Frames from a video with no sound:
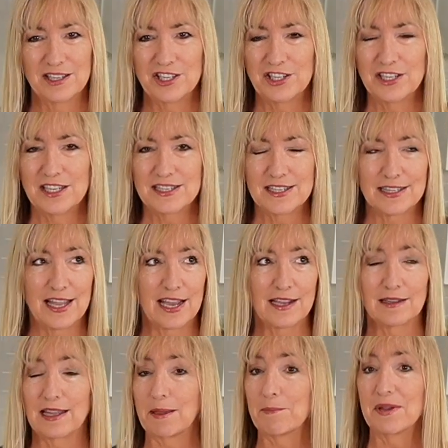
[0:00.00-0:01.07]
she doesn't
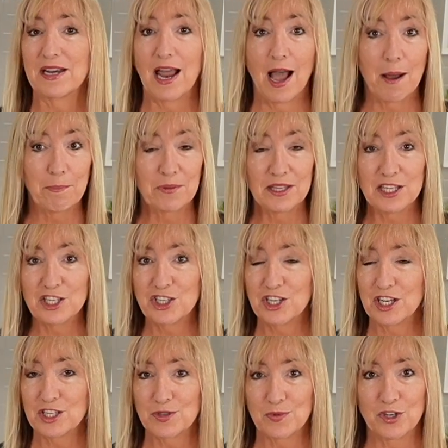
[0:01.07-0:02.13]
like Monopoly. She
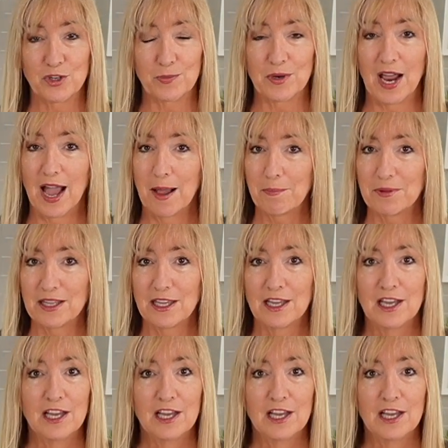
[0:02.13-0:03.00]
doesn't want to do Monopoly.